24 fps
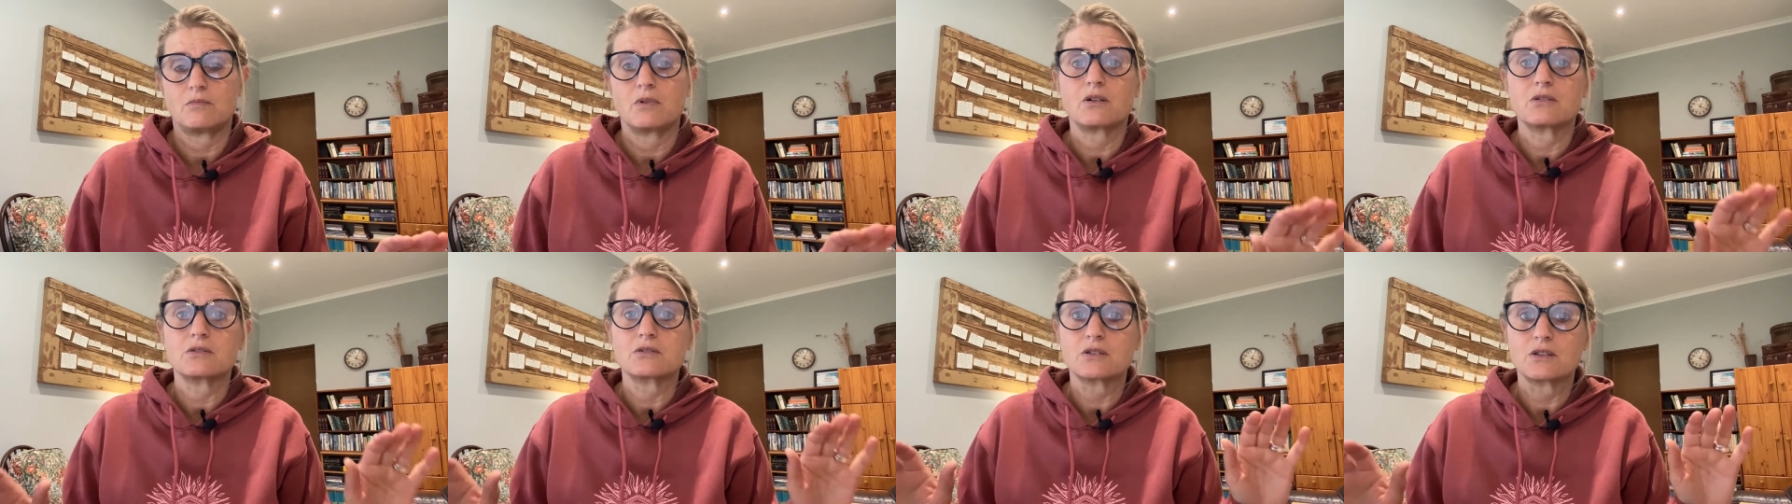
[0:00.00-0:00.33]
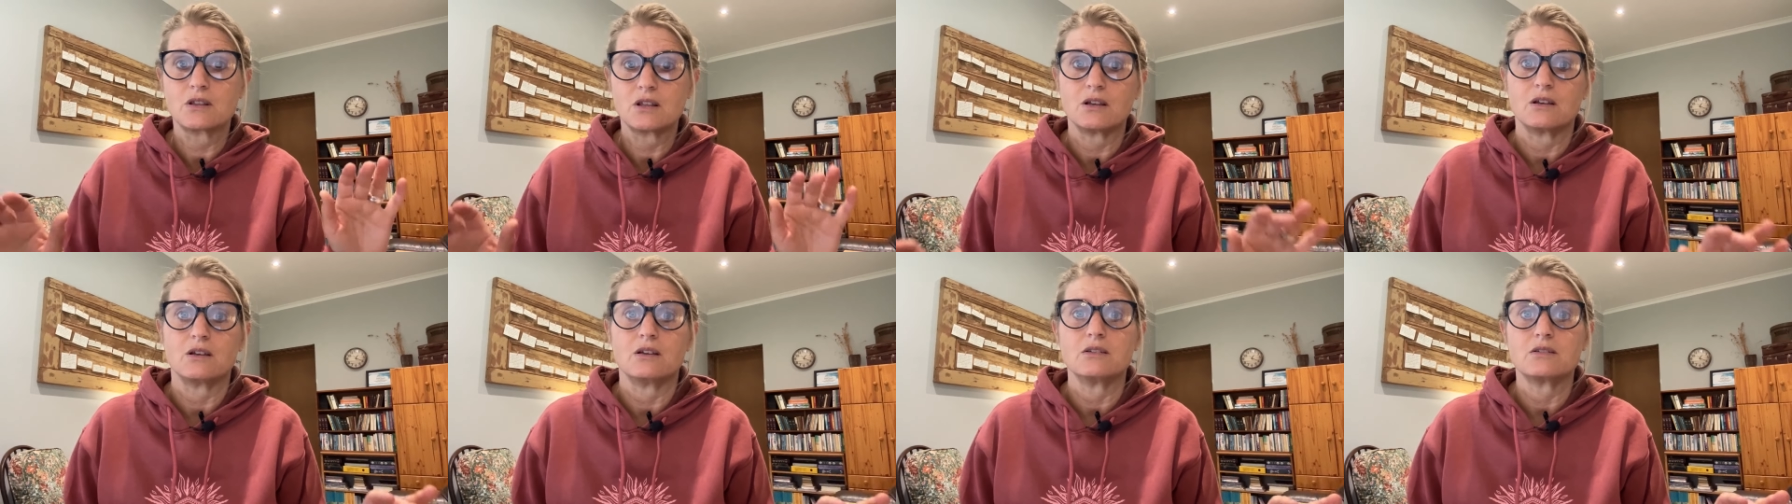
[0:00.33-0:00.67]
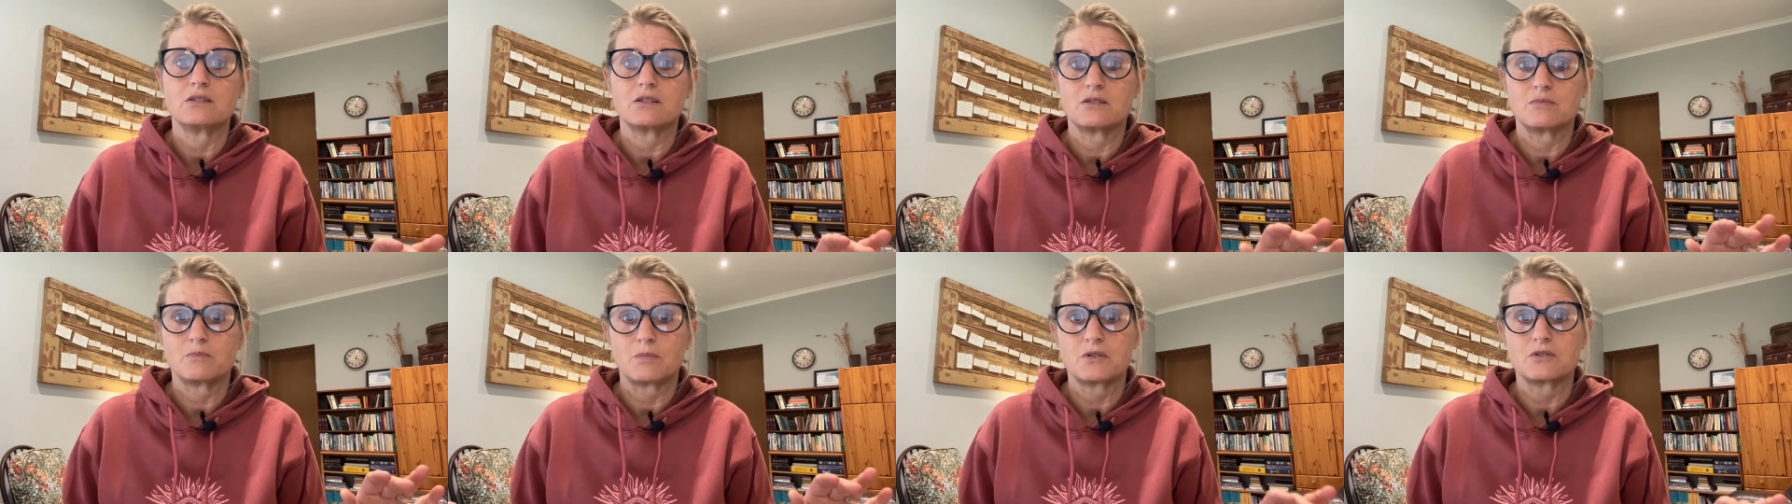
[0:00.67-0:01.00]
Because
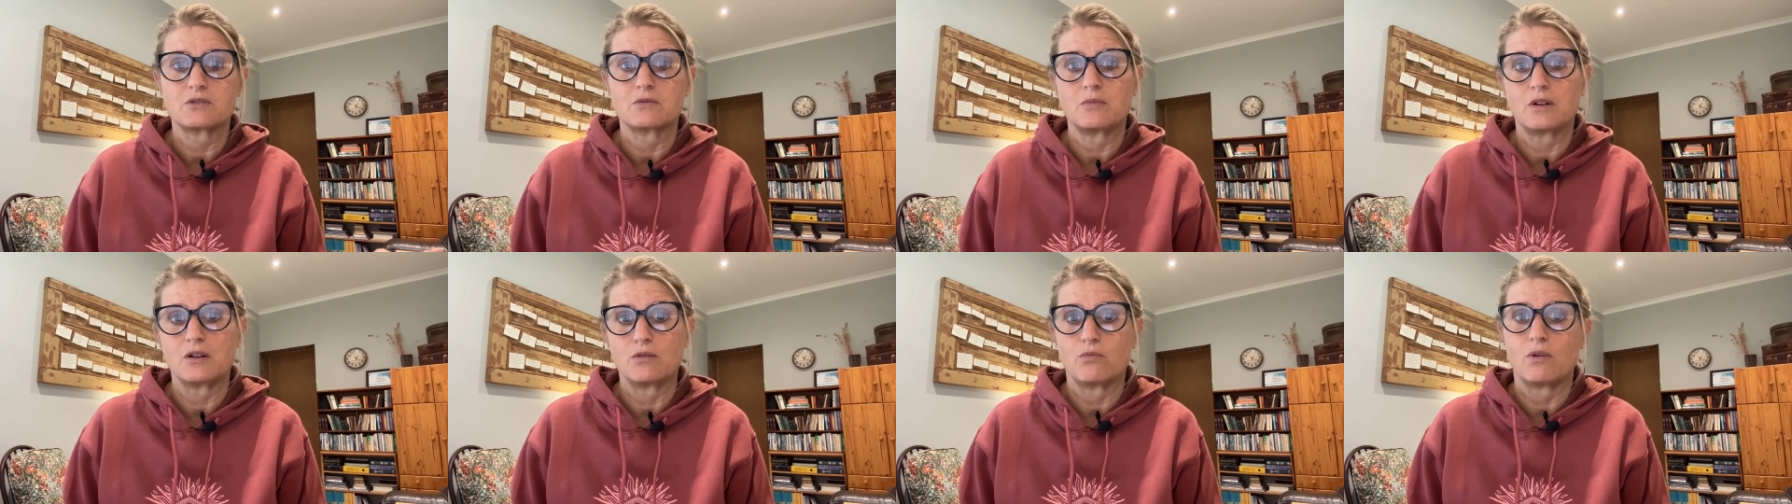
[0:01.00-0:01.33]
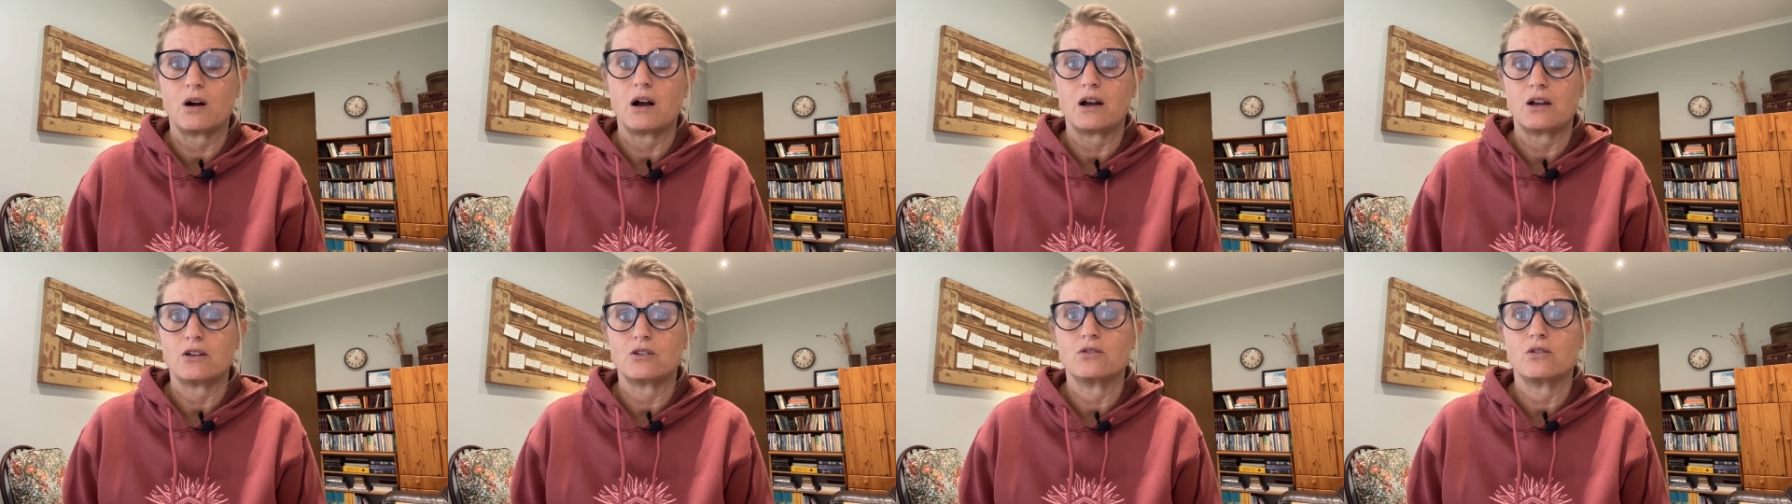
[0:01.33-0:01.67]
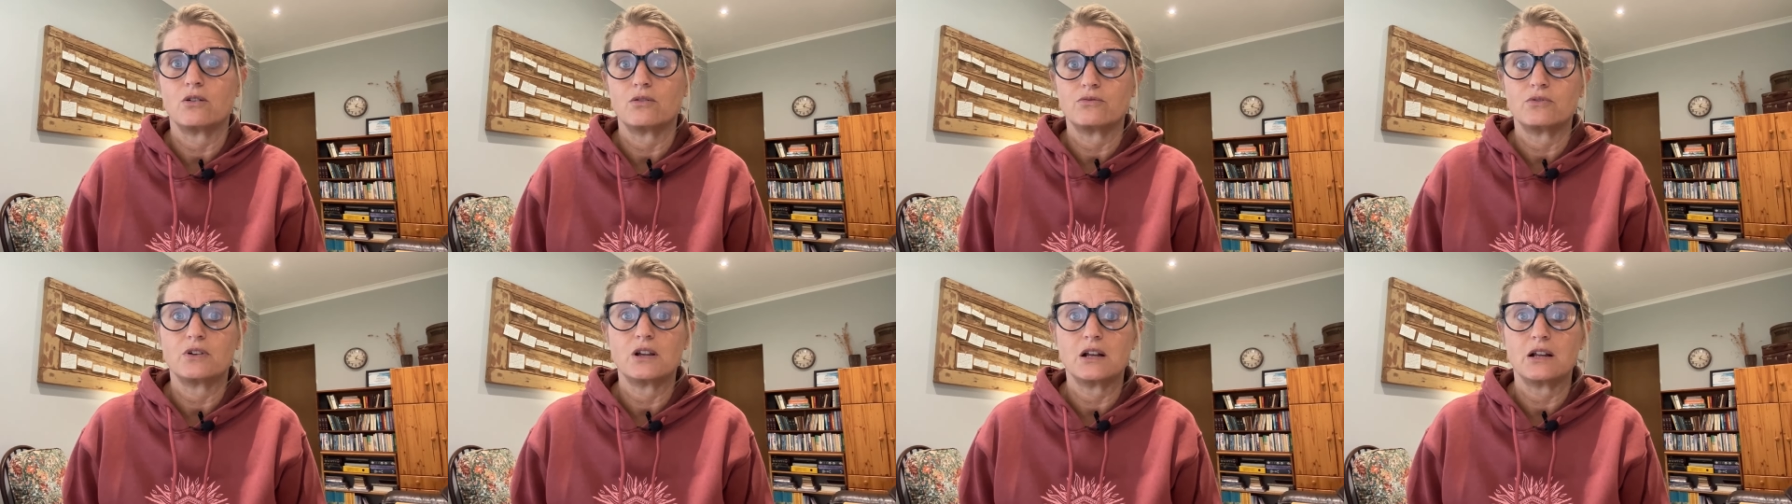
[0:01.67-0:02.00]
this is possibly why
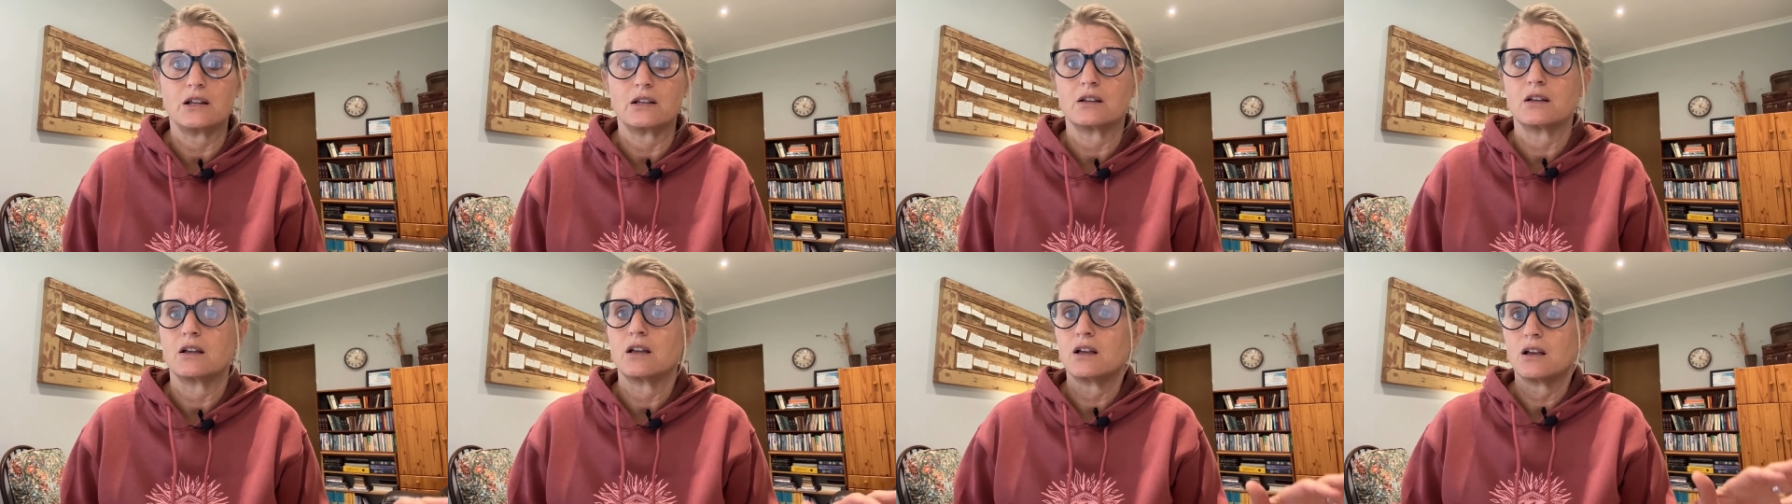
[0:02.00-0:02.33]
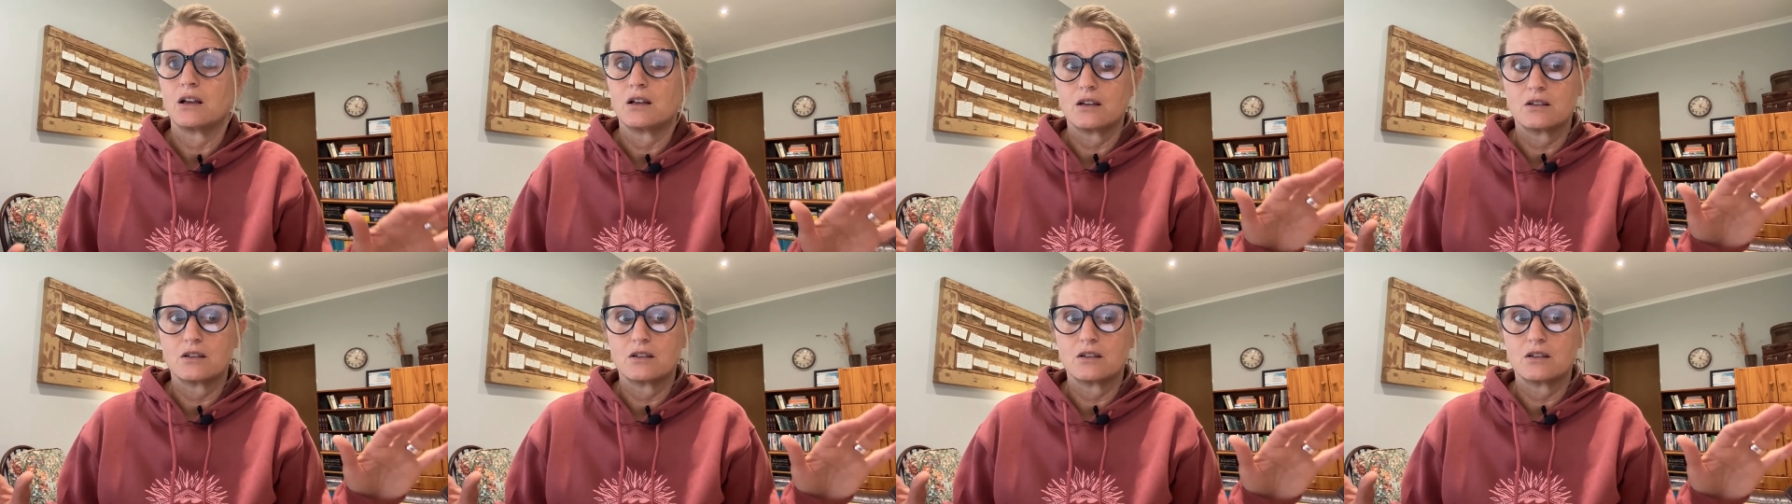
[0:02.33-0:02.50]
you're feeling